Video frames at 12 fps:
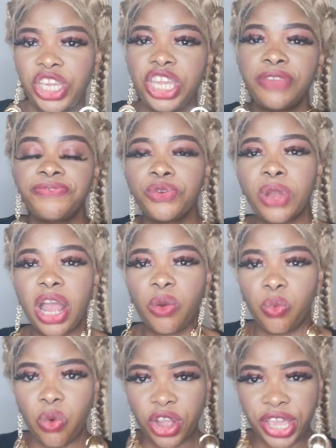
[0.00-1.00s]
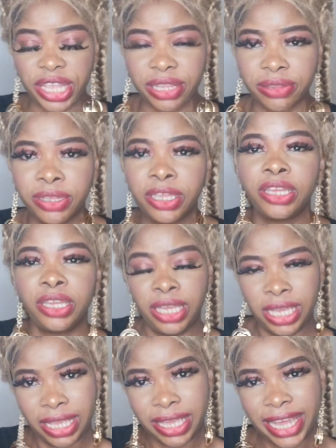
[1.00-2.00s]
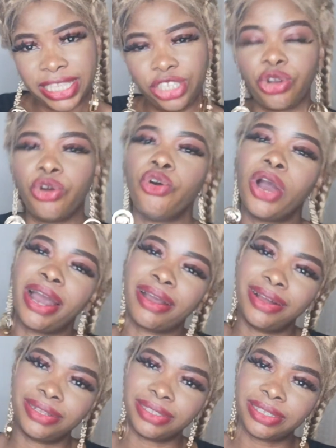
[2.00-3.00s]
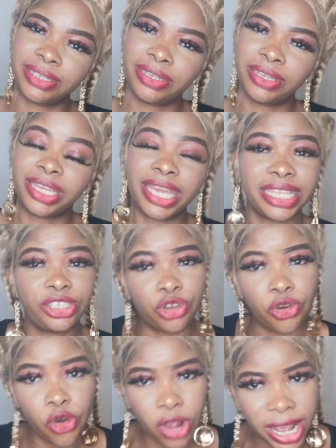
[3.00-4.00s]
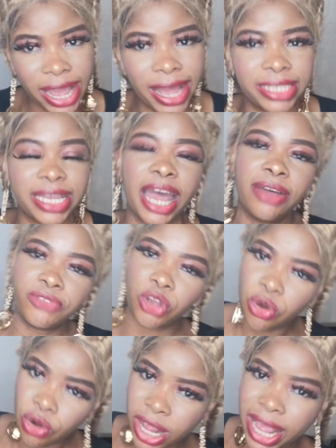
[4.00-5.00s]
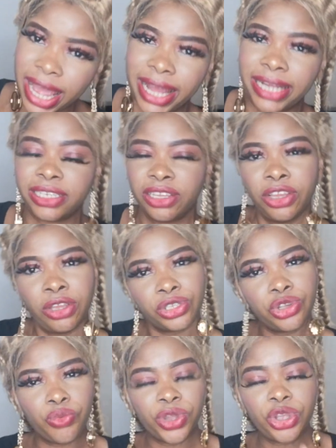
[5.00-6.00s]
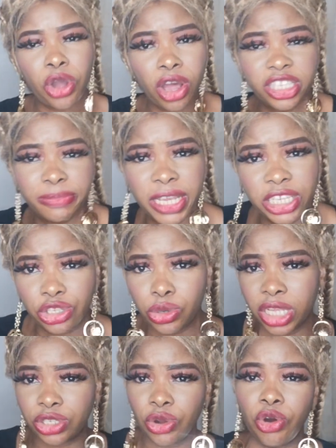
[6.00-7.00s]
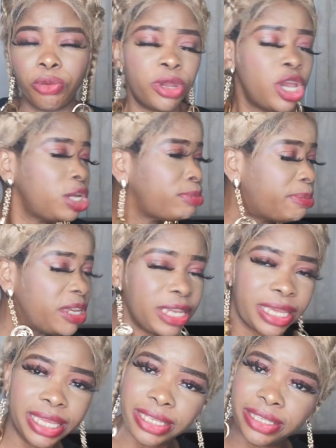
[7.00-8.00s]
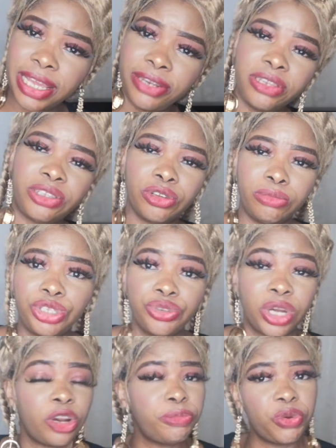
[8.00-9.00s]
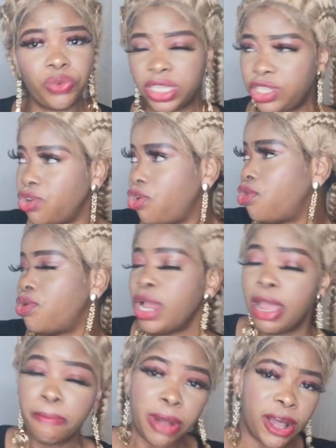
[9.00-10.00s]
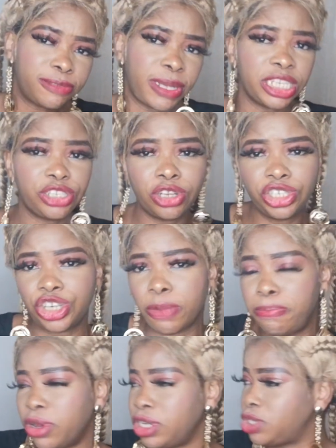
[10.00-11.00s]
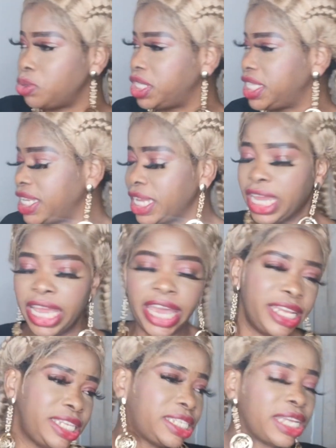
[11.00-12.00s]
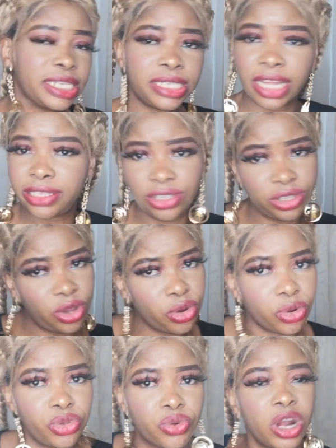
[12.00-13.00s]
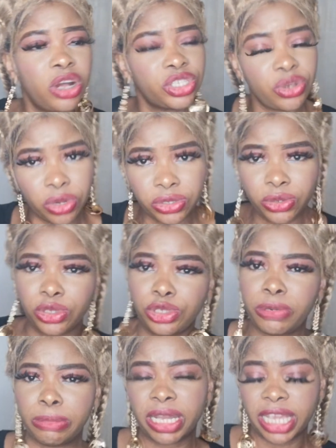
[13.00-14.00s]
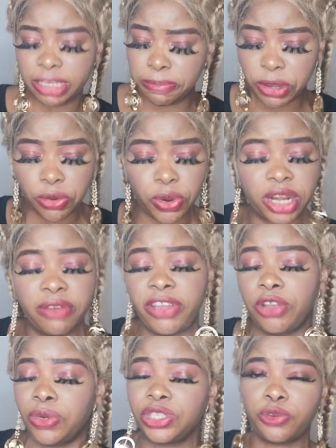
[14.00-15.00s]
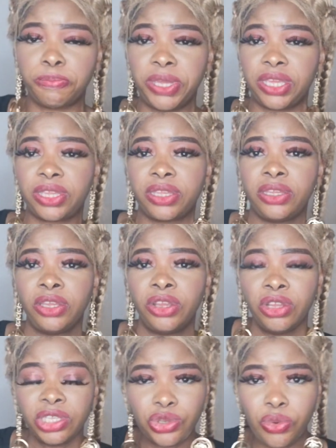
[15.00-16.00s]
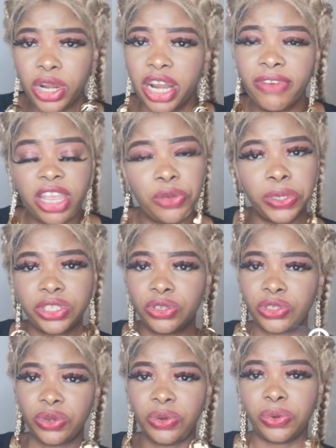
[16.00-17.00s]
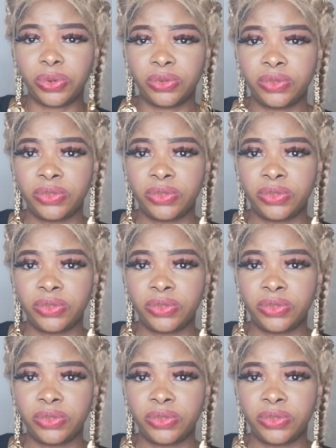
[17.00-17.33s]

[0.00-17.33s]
If you are working, get your own account. Get your own card. Have your own card. So when your husband is not at home, maybe the kids, they need something. You cannot be waiting, oh, my husband did not drop money today, and this and that. No, you can also go to the supermarket, pick whatever you want to pick. Do whatever you want to do.